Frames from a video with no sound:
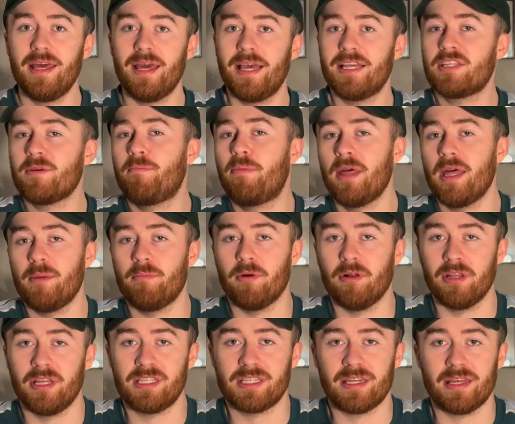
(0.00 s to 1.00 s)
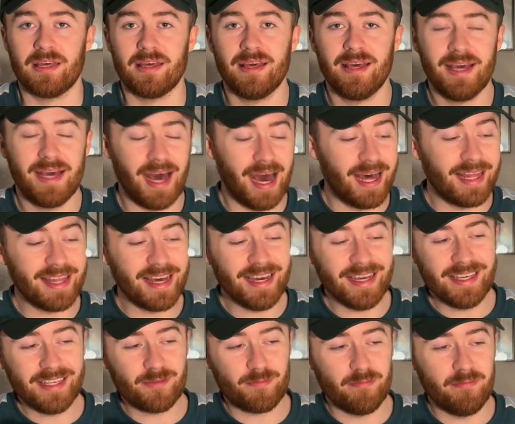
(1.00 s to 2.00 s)
It's a pit bull, isn't it? And
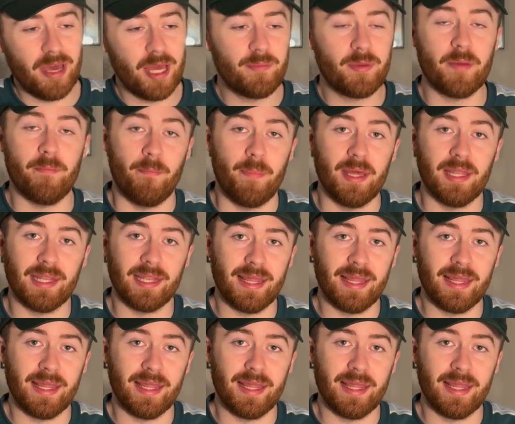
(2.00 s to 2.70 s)
that is maybe a bit